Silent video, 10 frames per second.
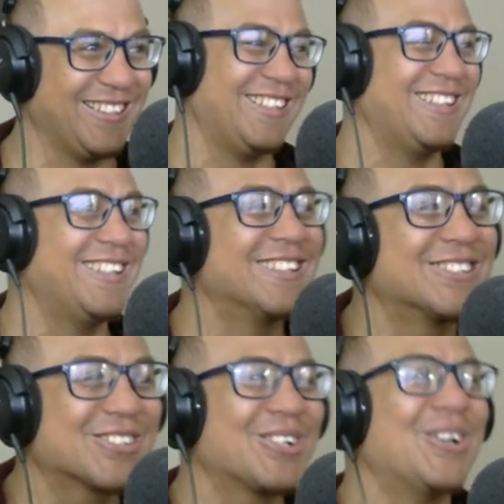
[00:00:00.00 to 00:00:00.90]

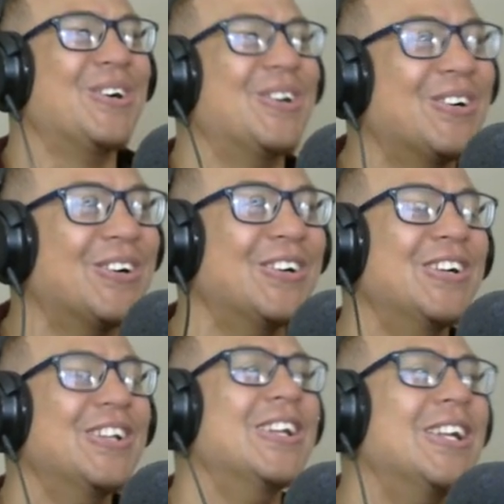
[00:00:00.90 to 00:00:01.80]
Let's go.
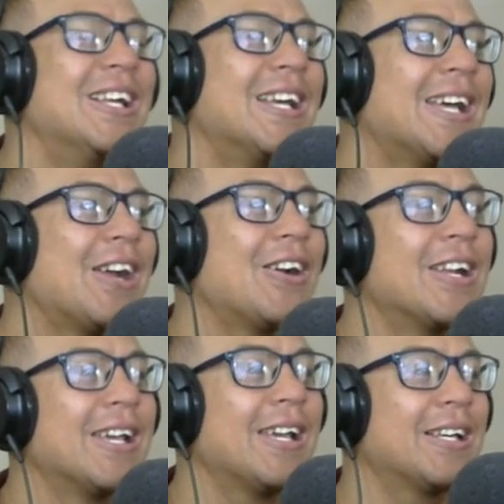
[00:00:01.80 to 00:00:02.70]

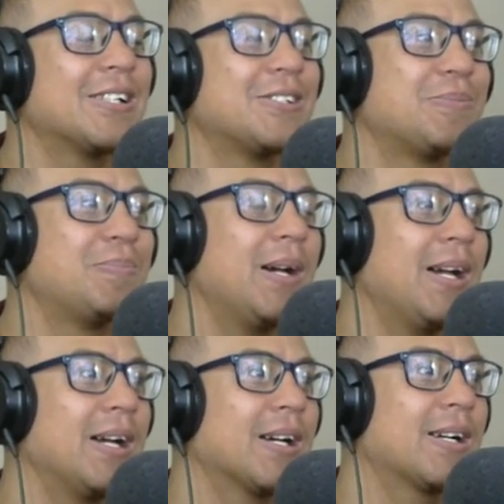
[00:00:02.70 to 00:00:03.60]
Aaron Yeager's
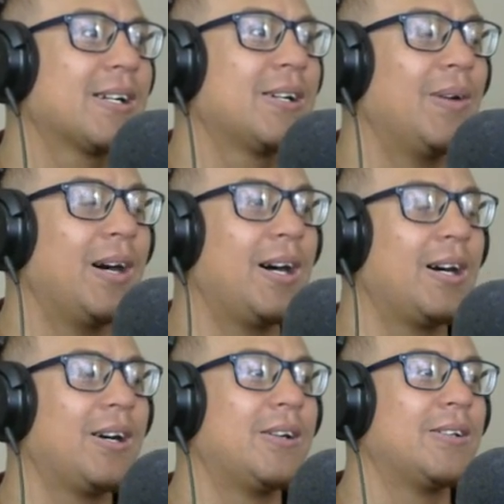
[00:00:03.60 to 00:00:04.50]
back.
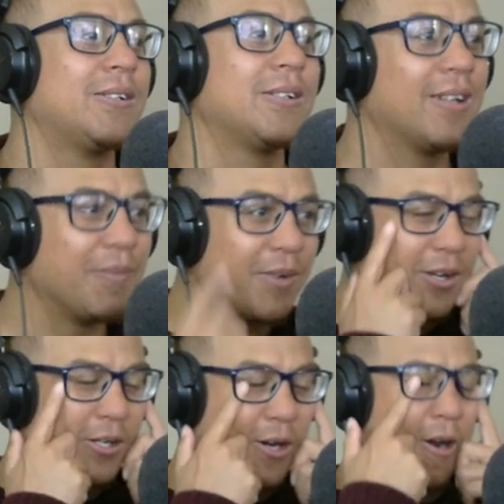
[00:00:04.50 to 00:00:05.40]
Wow. Let me
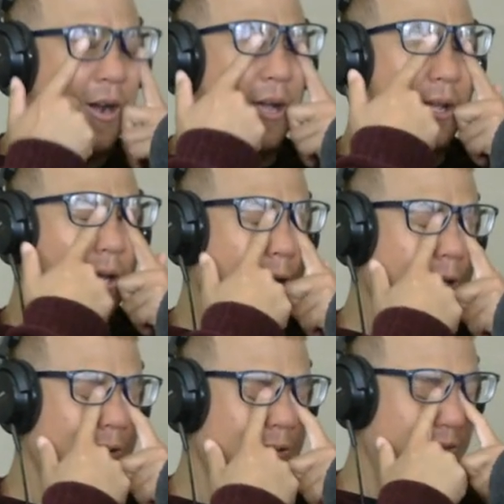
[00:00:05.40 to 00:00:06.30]
not cry here
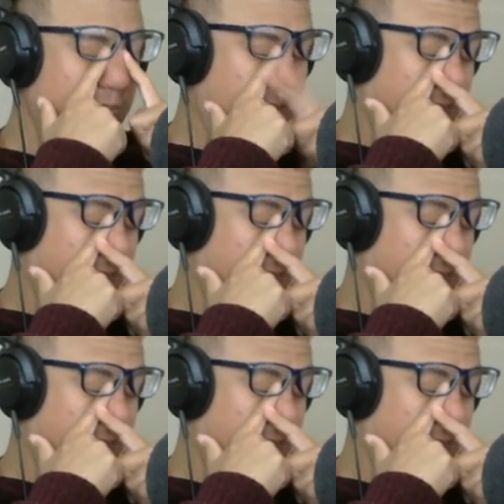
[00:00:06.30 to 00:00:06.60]
though.